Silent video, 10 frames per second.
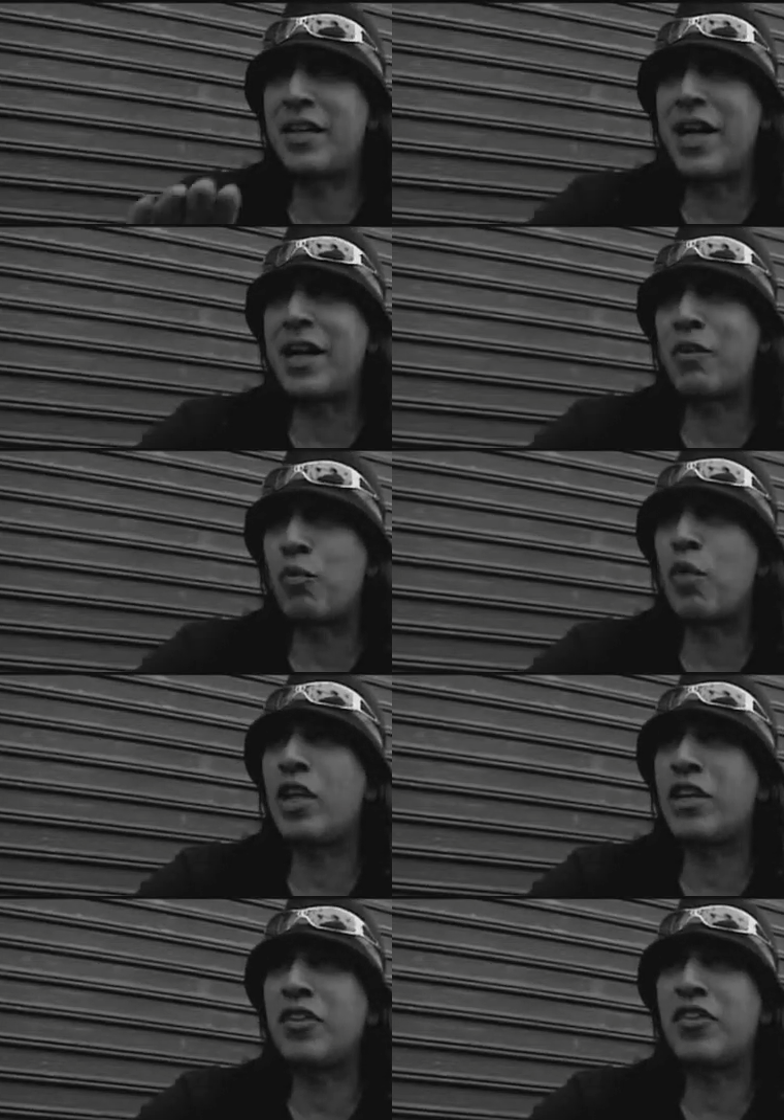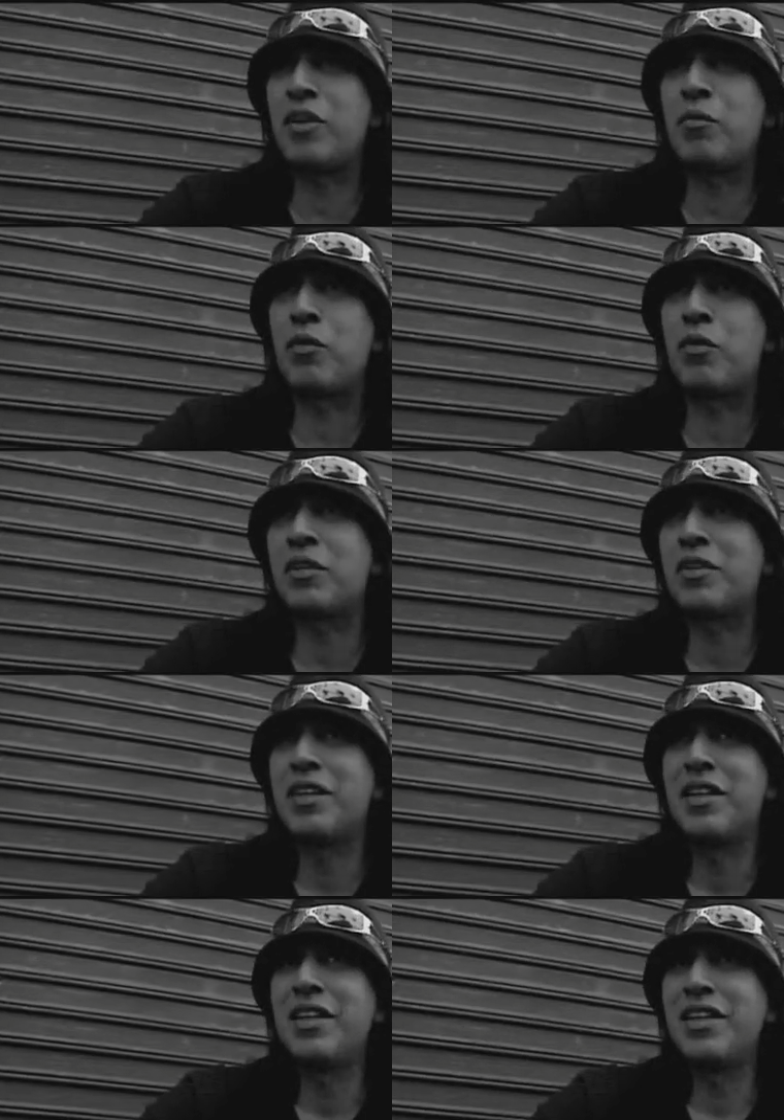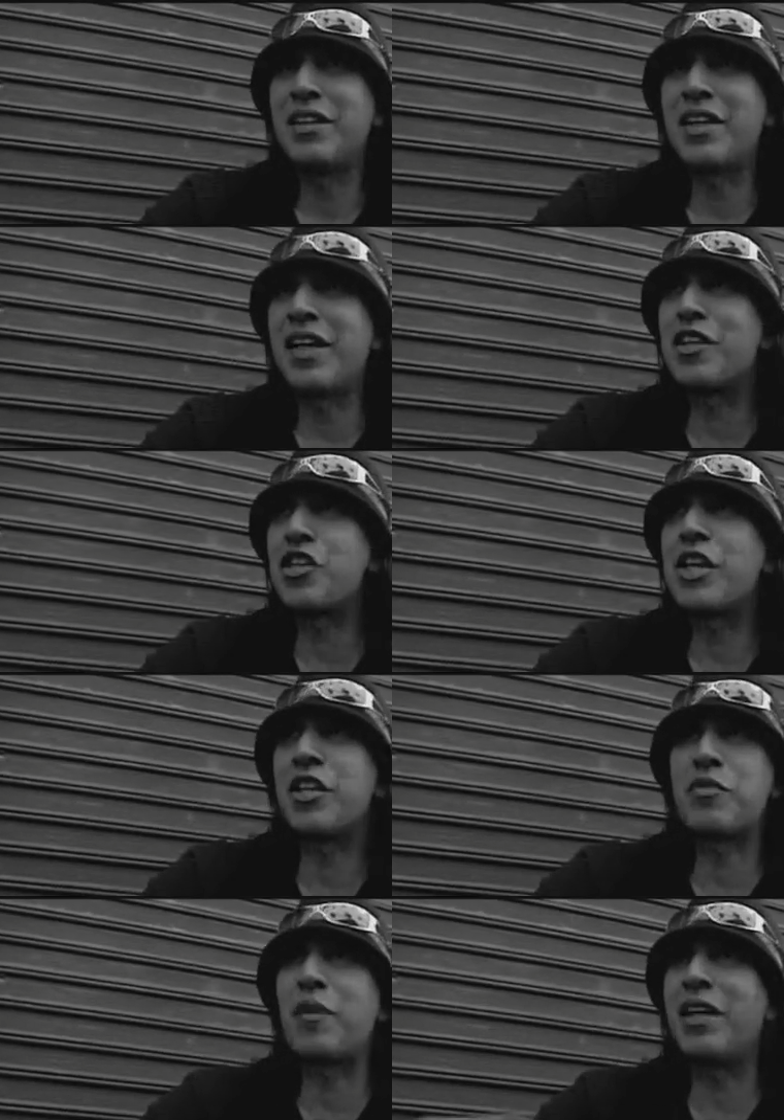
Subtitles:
That one cymbal kind of changed my